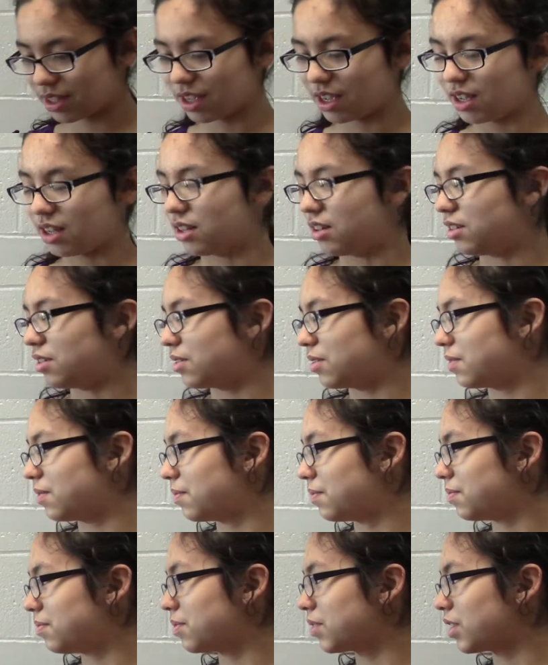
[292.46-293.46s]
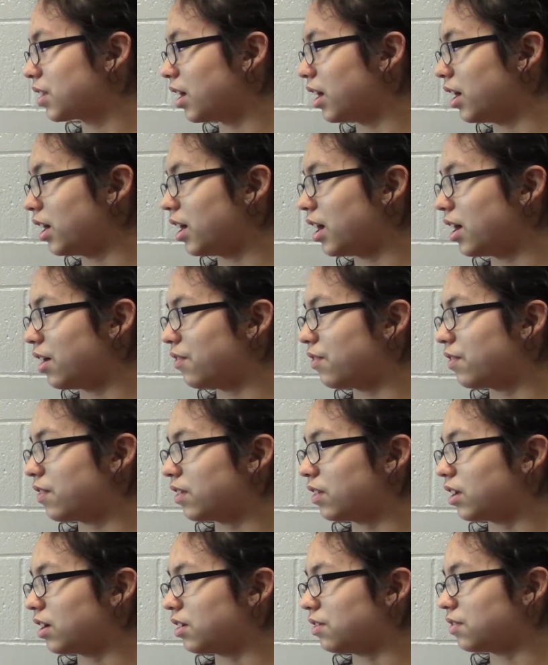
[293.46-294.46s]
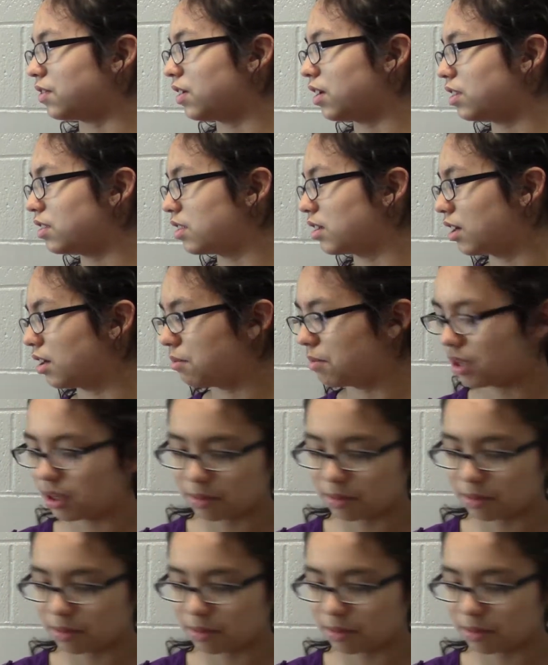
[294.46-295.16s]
And I have a lot of kids that I